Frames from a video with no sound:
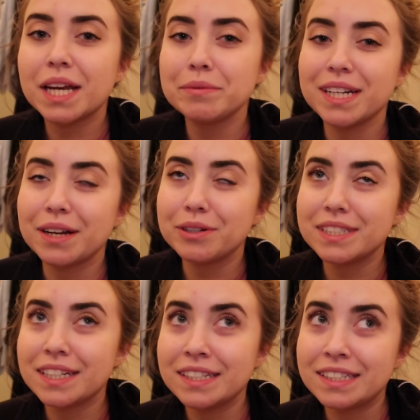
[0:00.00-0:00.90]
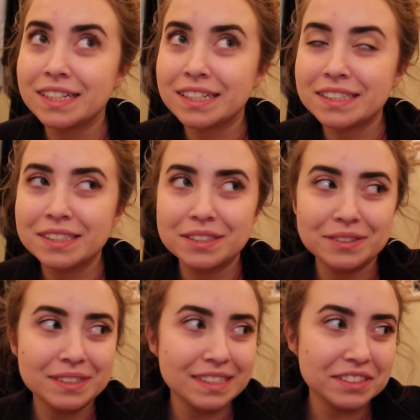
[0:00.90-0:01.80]
I mean, I wouldn't tell you not
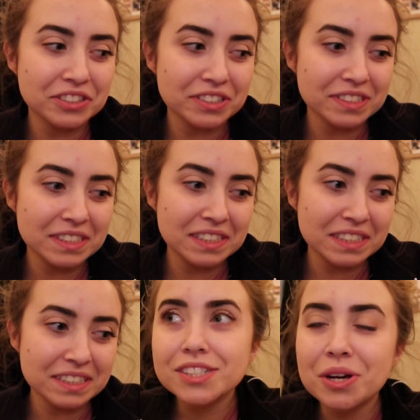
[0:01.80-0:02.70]
to. Let's just say that.